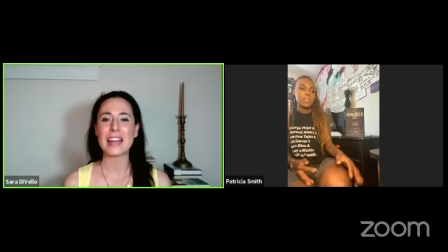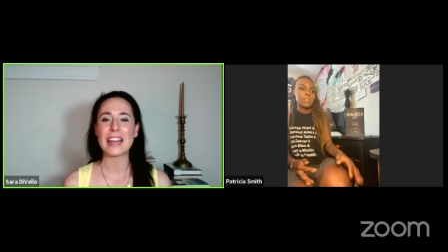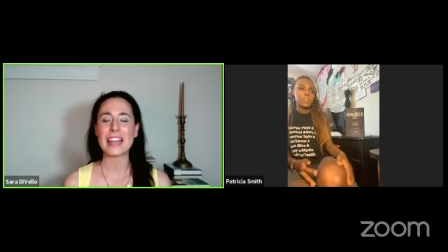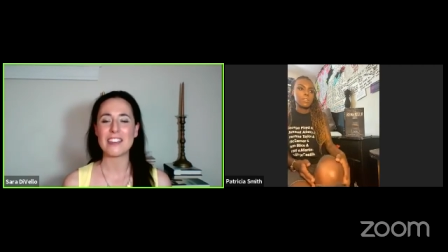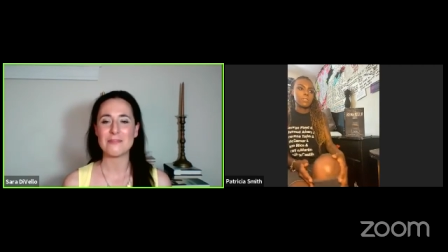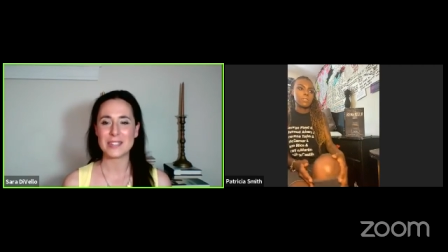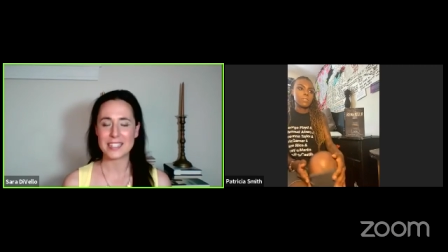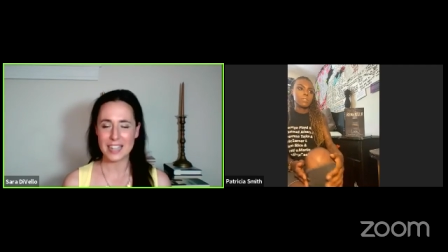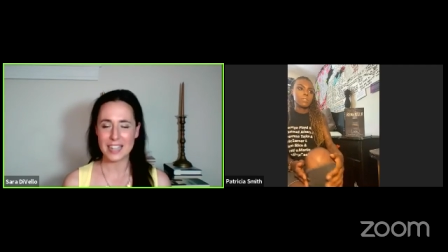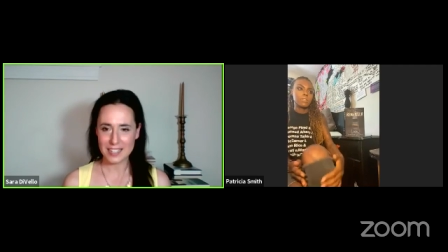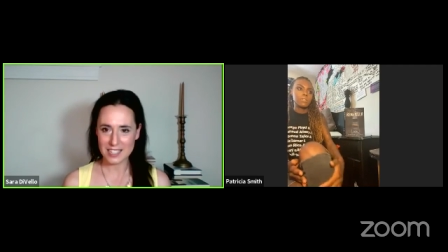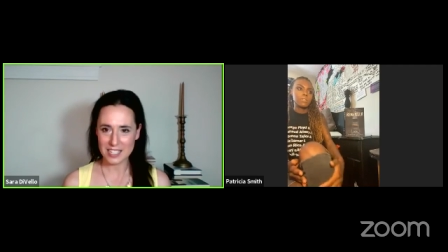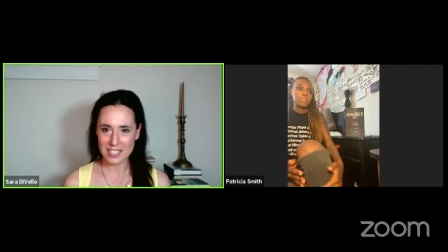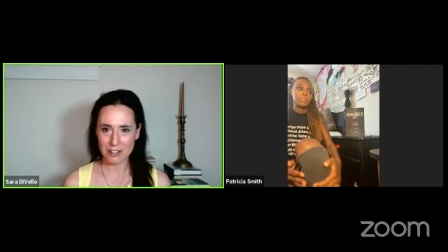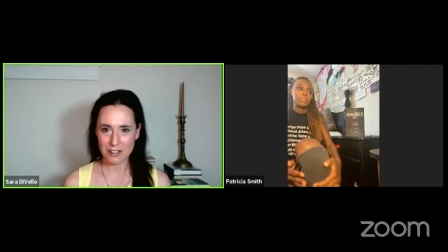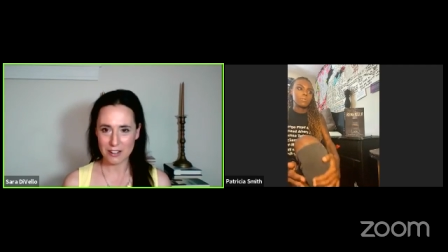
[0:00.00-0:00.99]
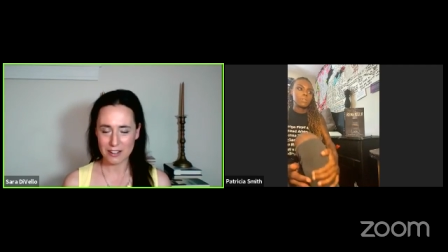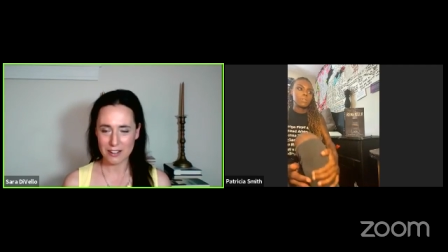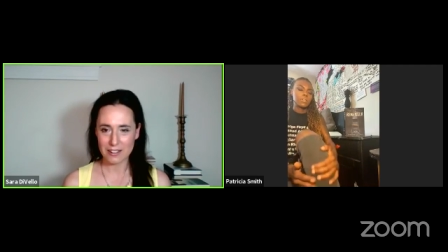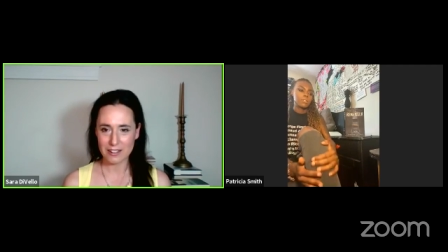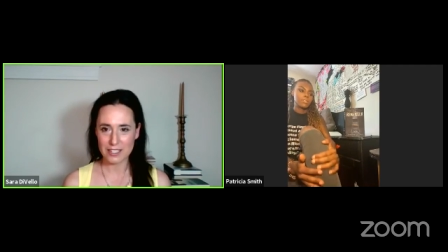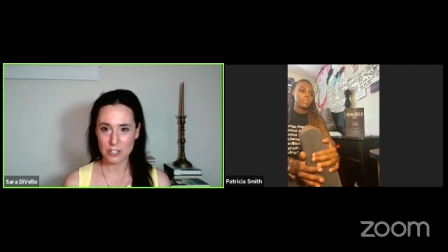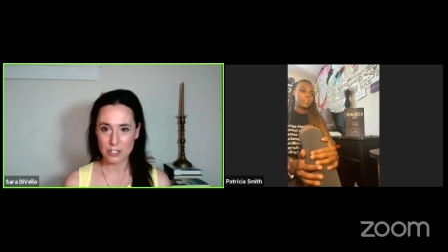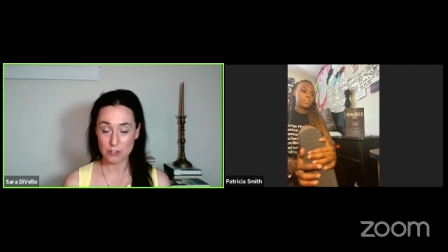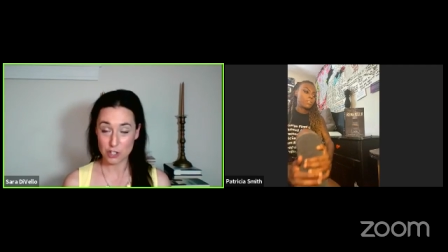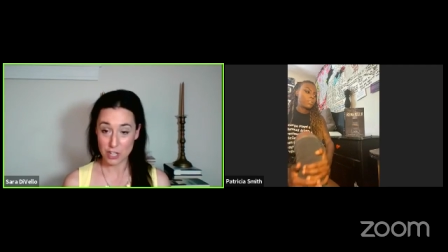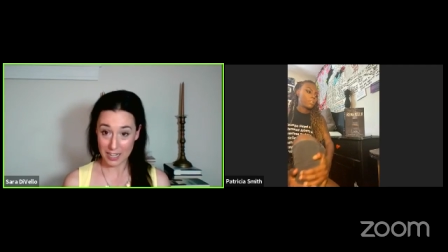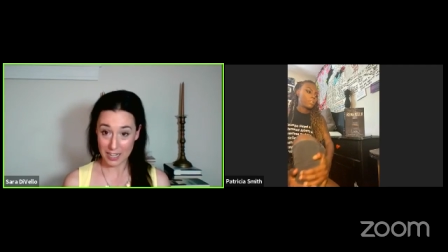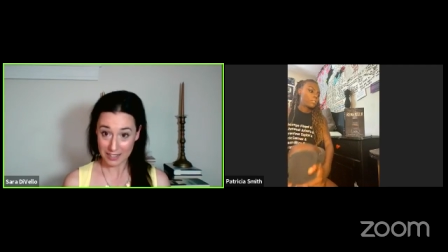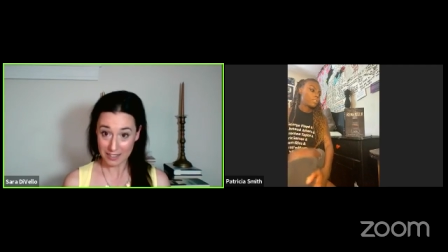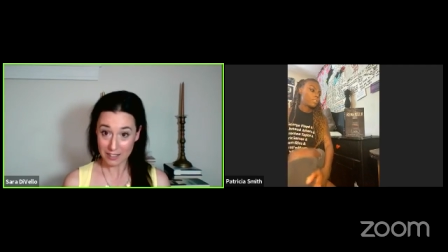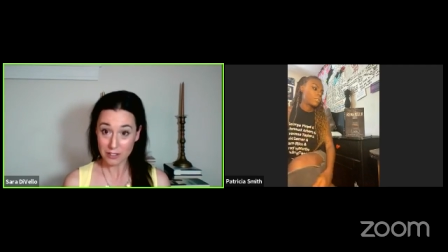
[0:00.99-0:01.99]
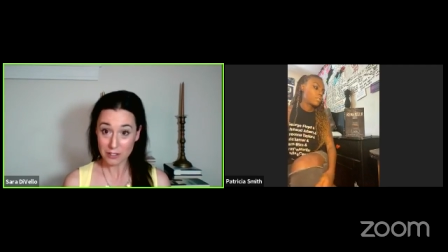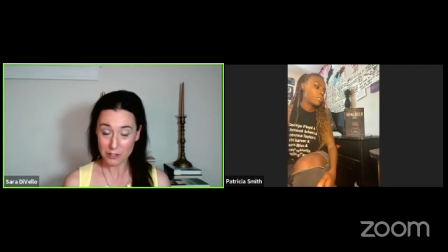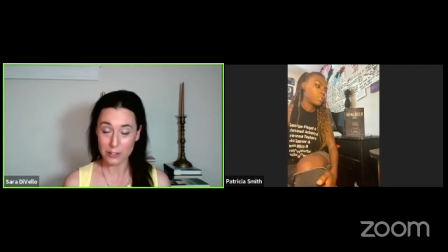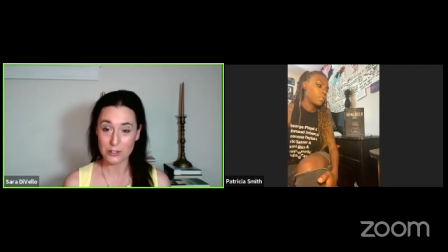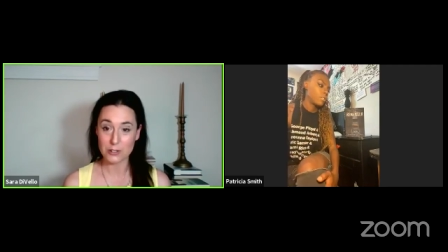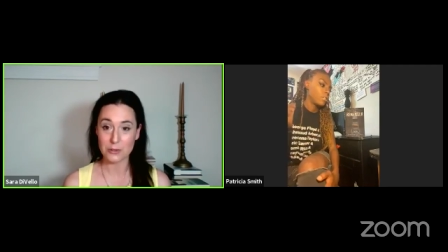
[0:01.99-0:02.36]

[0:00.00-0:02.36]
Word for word: I have been texting her to check in on her